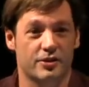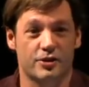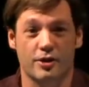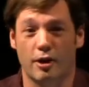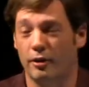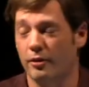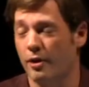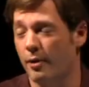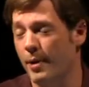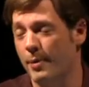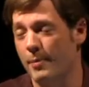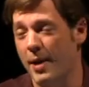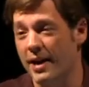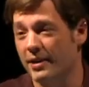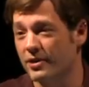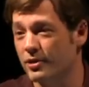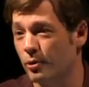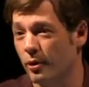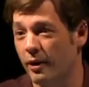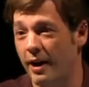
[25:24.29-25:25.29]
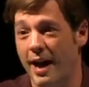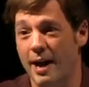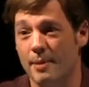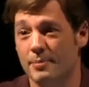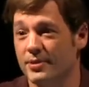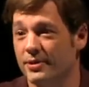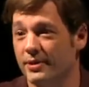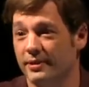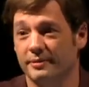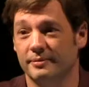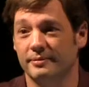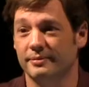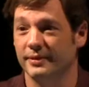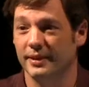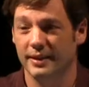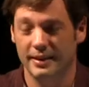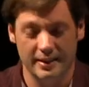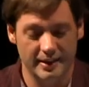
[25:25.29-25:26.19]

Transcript: installed all my Mac Store apps and